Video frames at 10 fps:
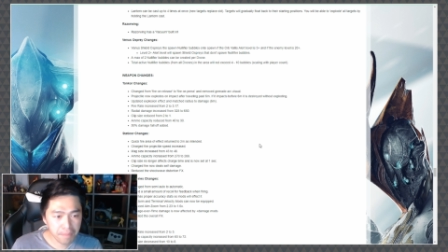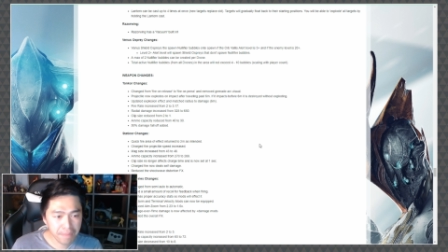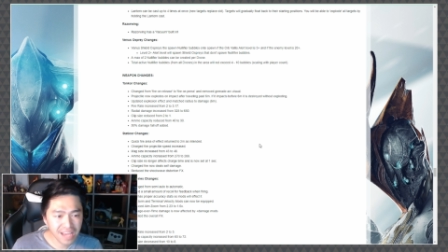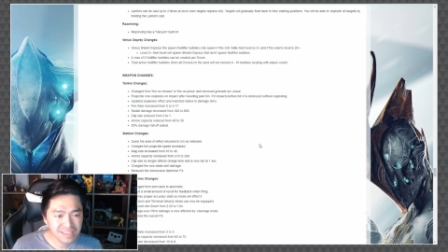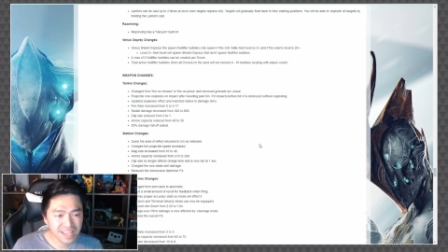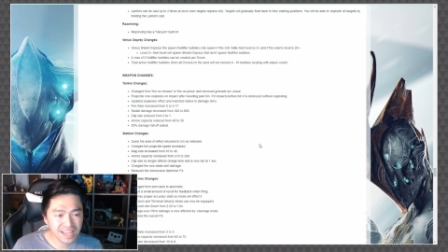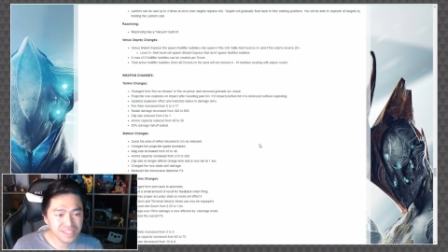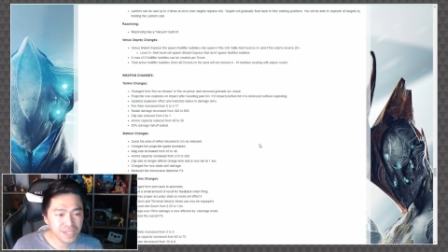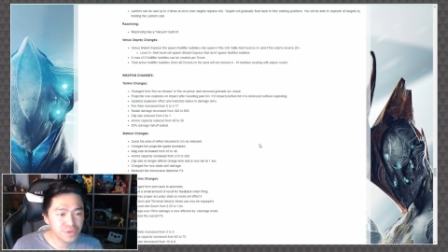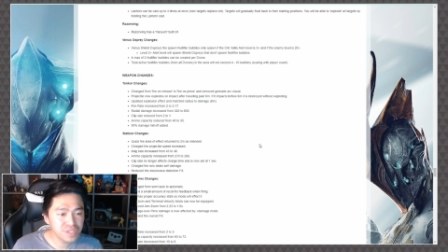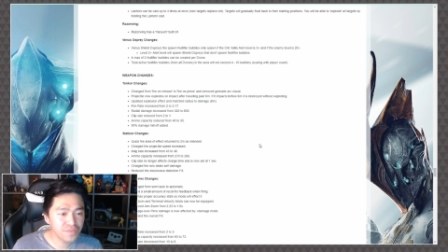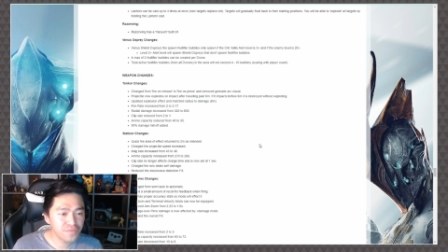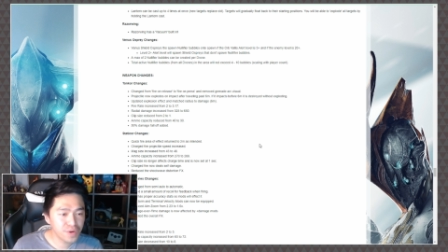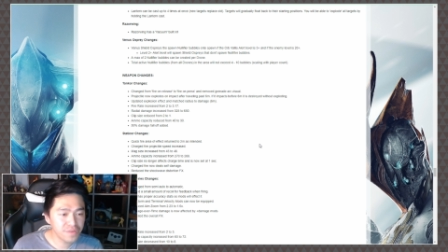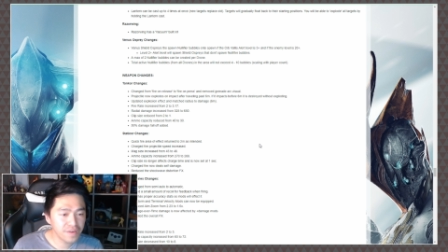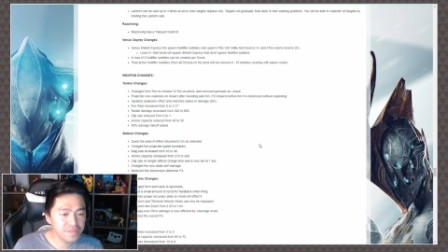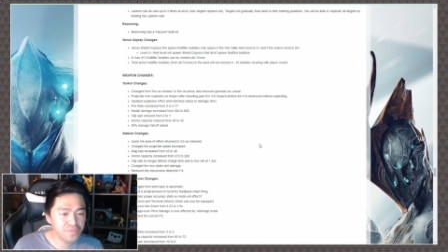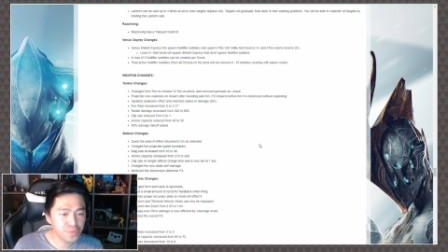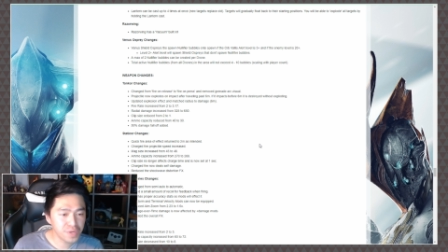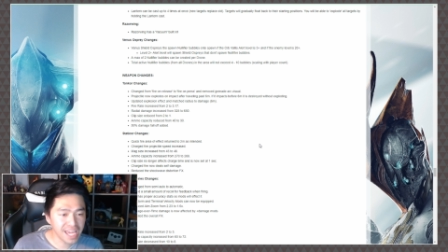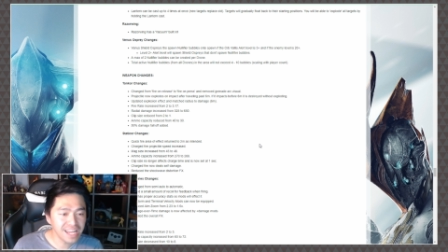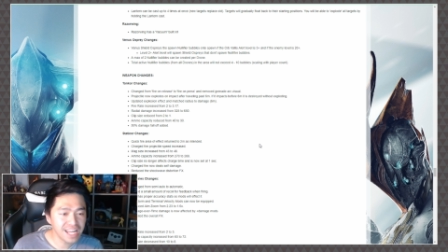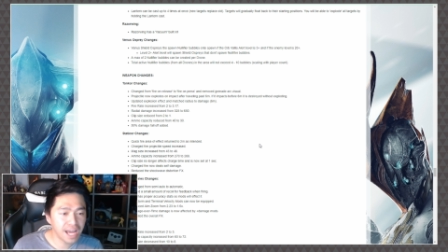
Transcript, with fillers: Mag size increased from 45 to 48.